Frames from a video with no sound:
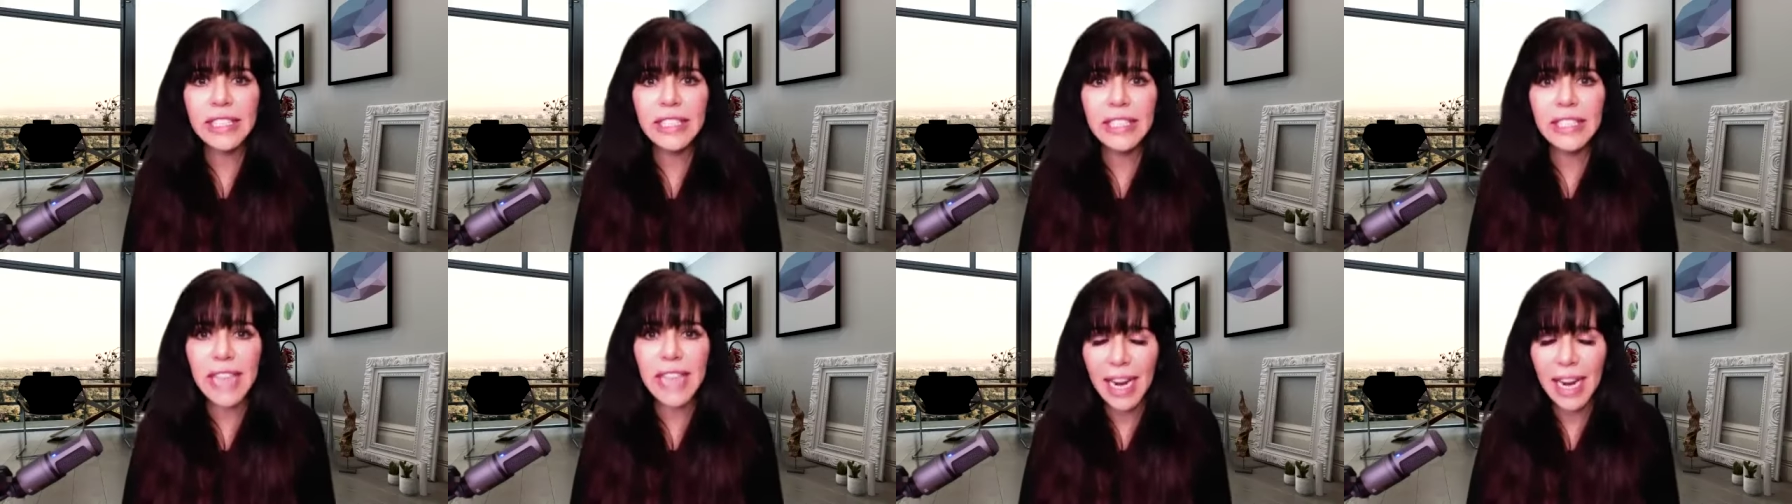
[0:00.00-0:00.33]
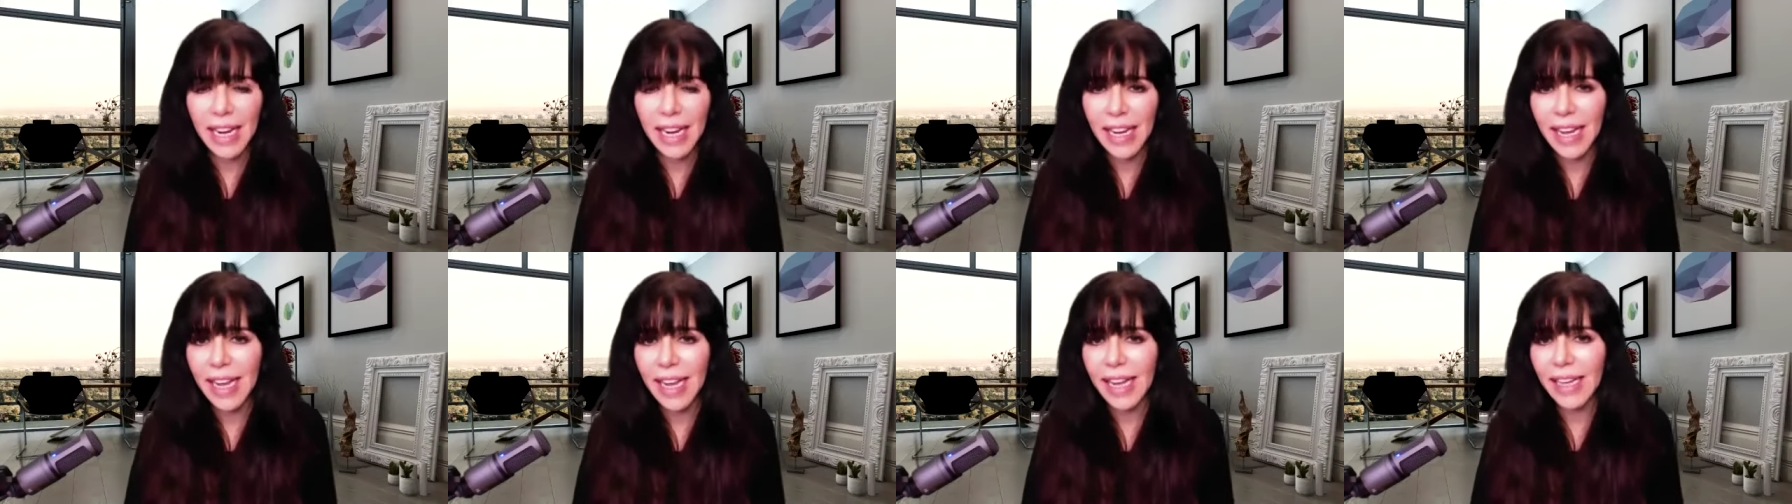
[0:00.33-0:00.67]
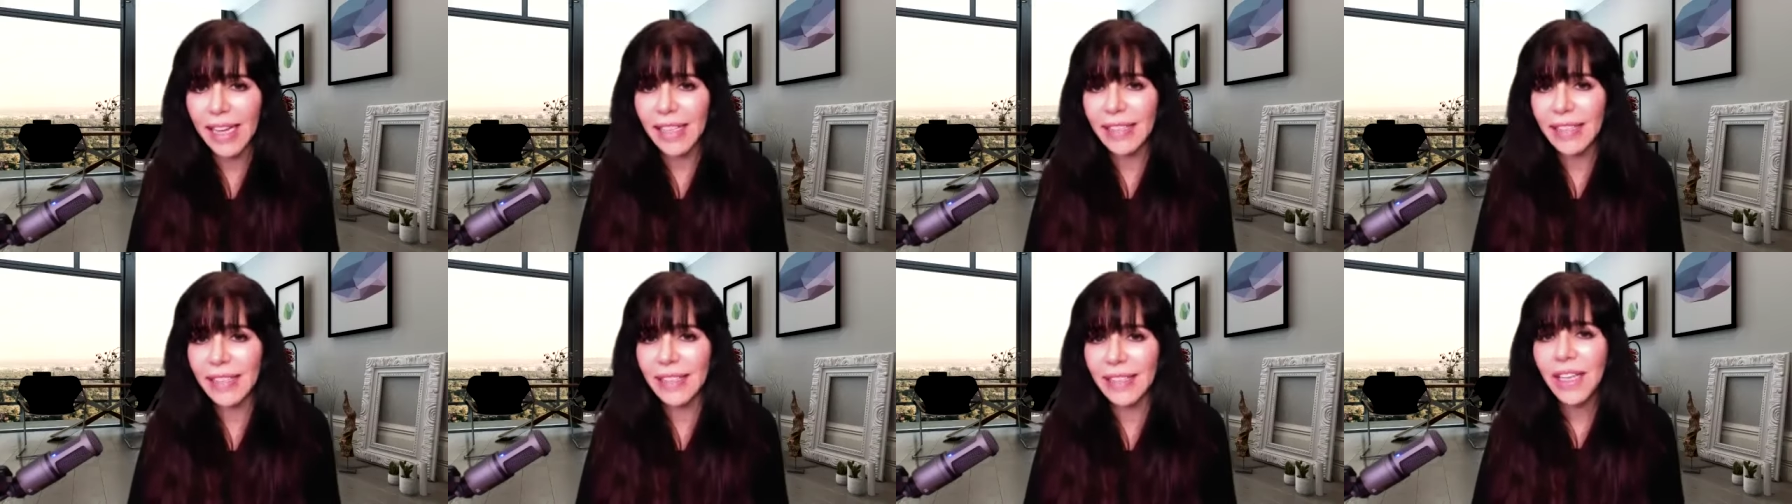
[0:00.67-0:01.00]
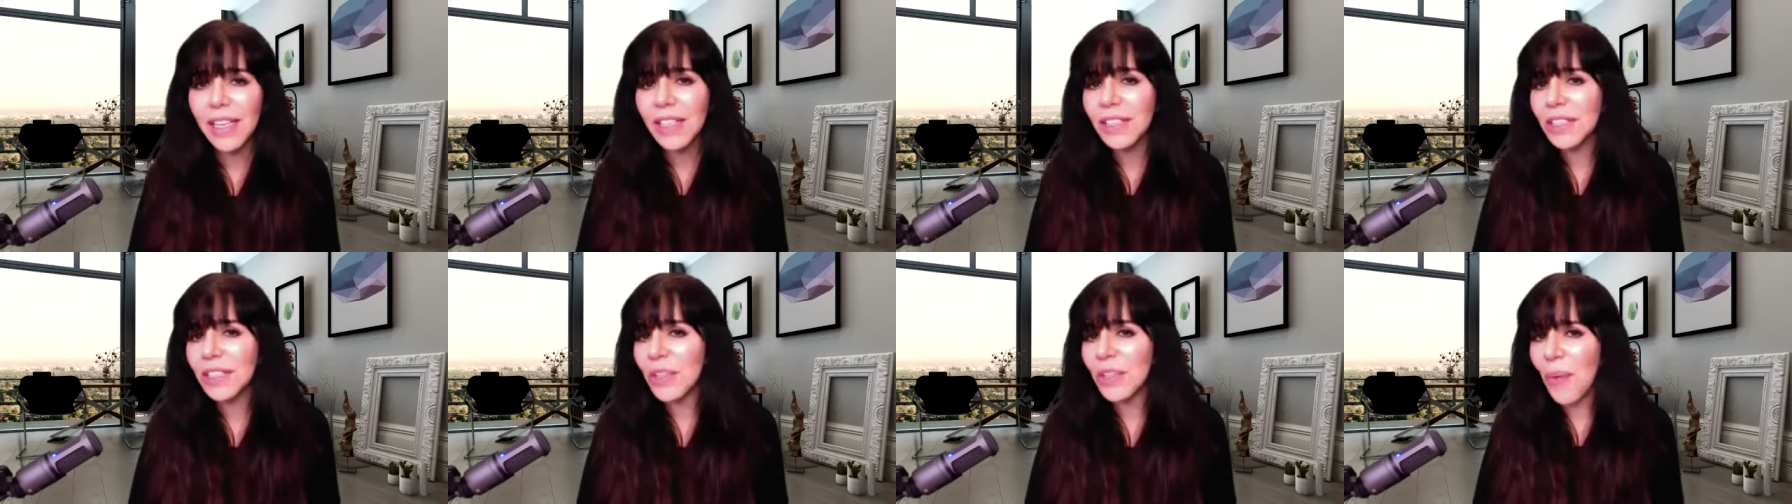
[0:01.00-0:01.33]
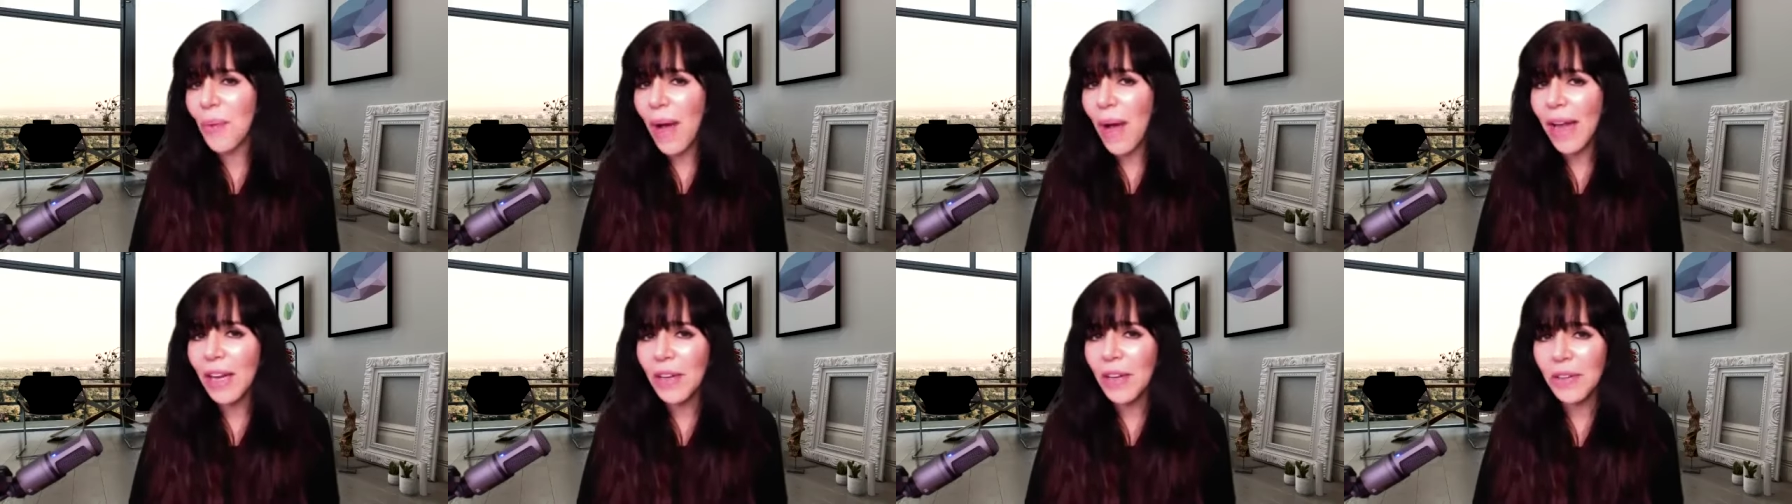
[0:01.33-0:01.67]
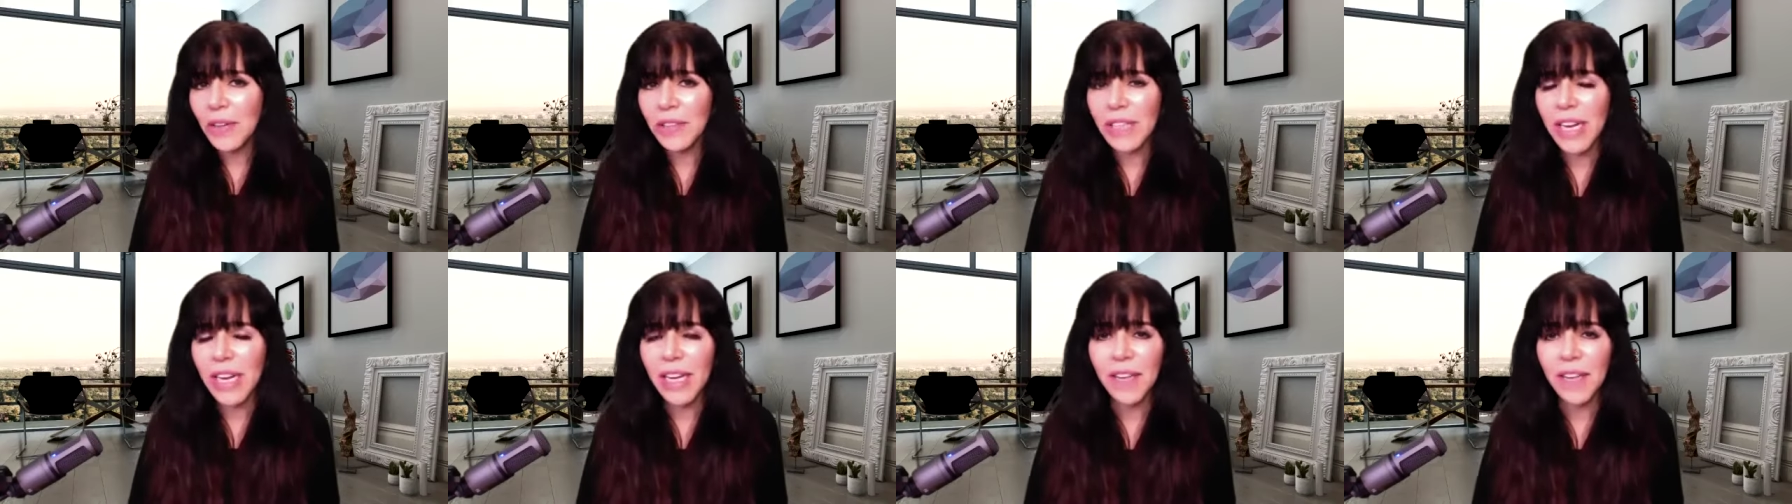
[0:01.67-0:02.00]
decades. So why don't you
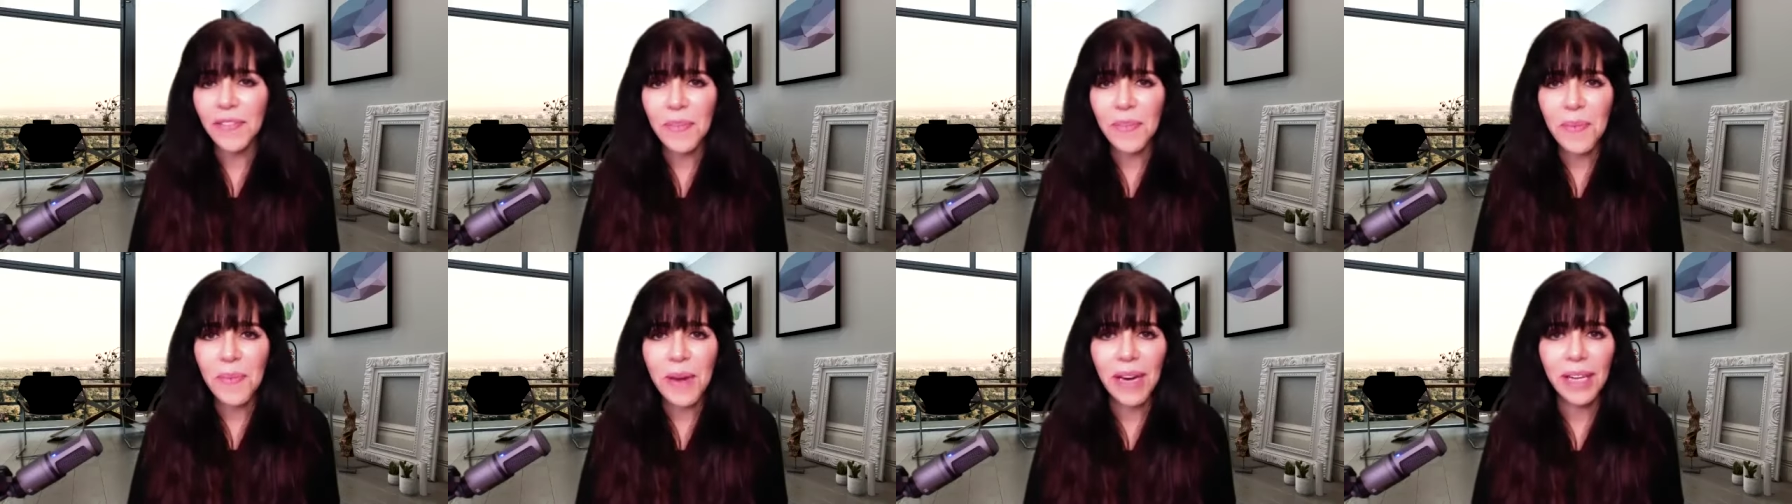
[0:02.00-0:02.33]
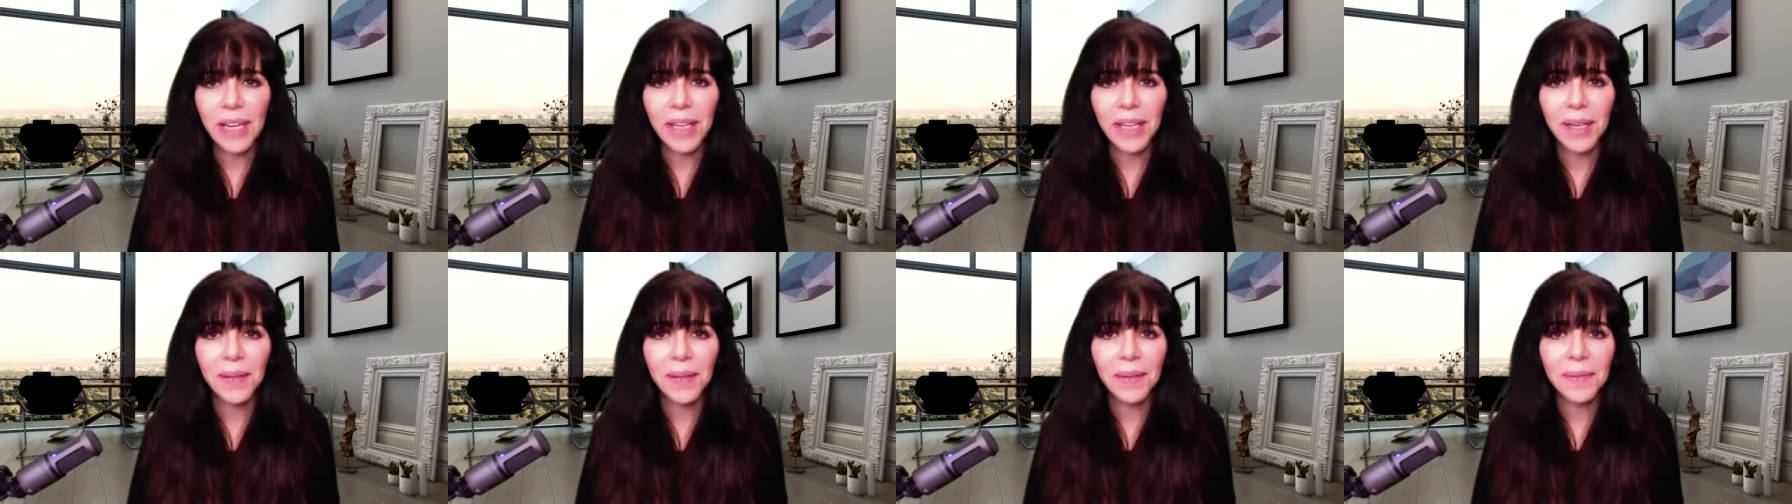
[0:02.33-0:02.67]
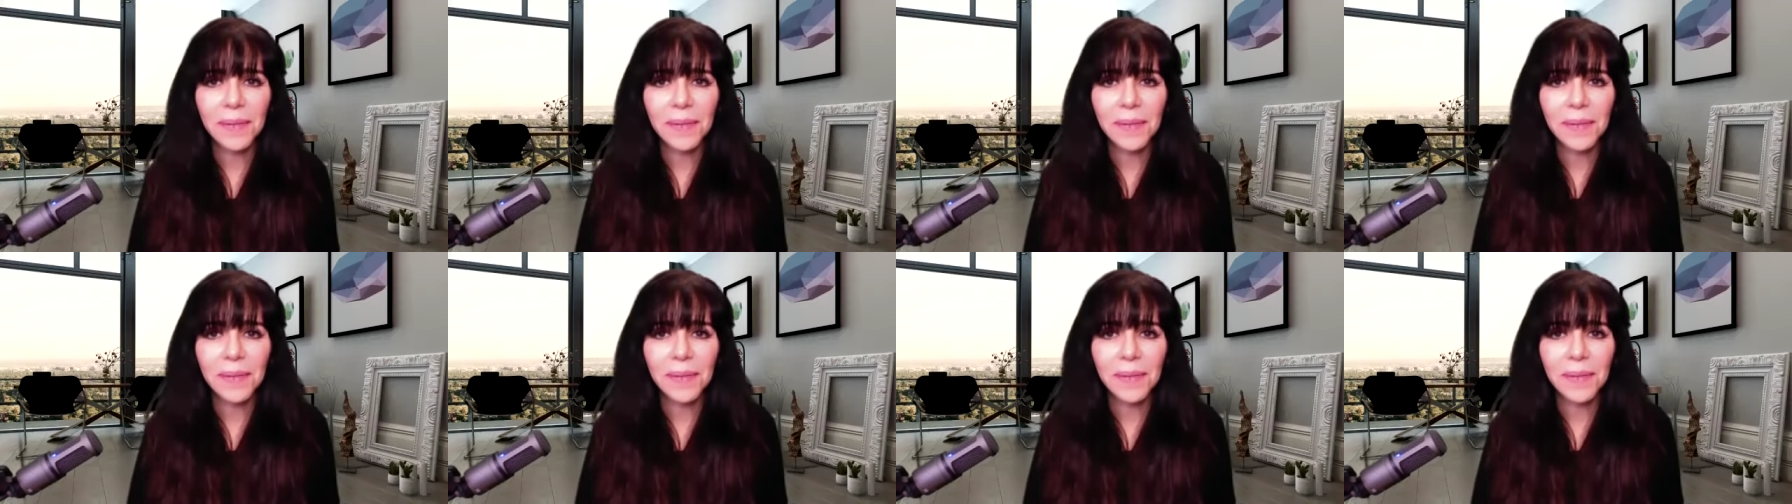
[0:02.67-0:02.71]
take it from here?